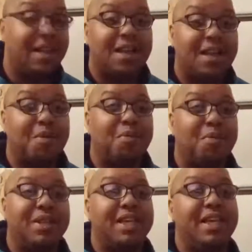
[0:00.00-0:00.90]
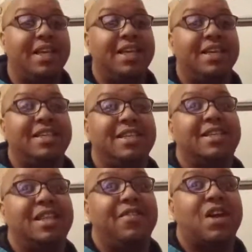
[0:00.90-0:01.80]
please
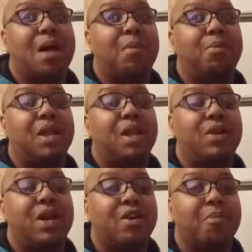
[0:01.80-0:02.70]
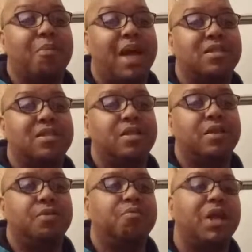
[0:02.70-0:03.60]
leave a comment below and I'll get back to you.
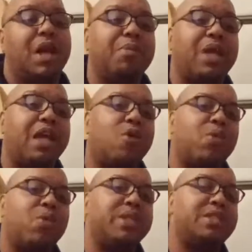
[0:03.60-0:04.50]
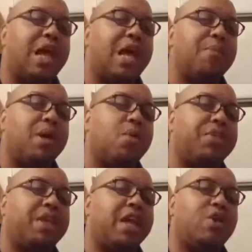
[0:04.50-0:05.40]
But I'm Kino with STEM with
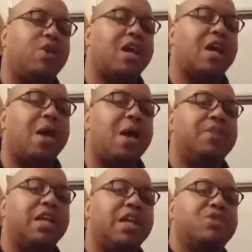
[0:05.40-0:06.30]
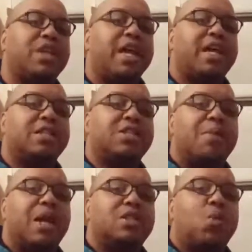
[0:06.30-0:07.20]
Kino.com. Thanks for taking time out
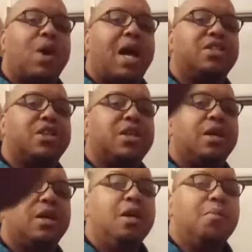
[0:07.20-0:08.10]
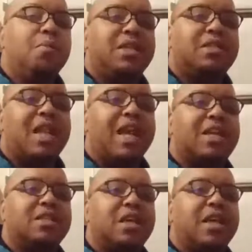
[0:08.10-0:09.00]
to watch. Please like
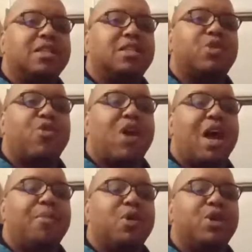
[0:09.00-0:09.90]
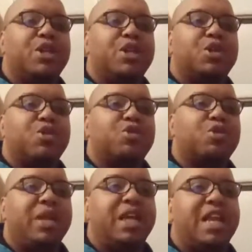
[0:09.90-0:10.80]
and subscribe on your social
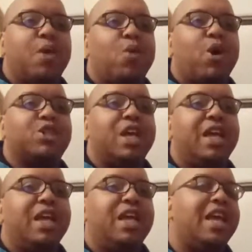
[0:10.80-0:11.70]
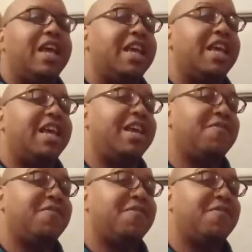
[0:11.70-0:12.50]
media networks. And if